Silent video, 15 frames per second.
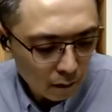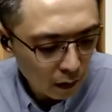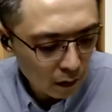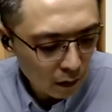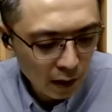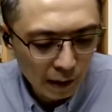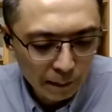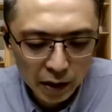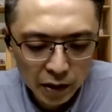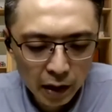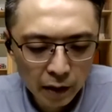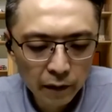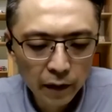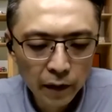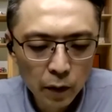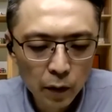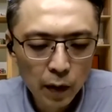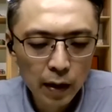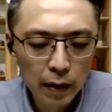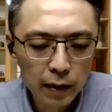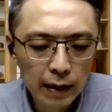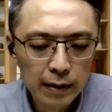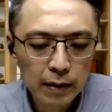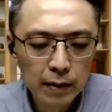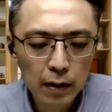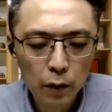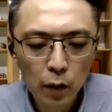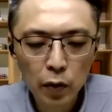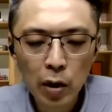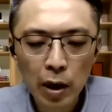So let me share with you what
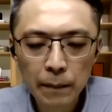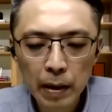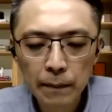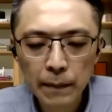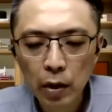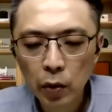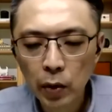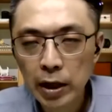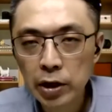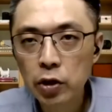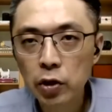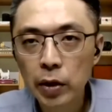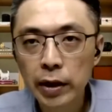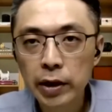do I mean by location.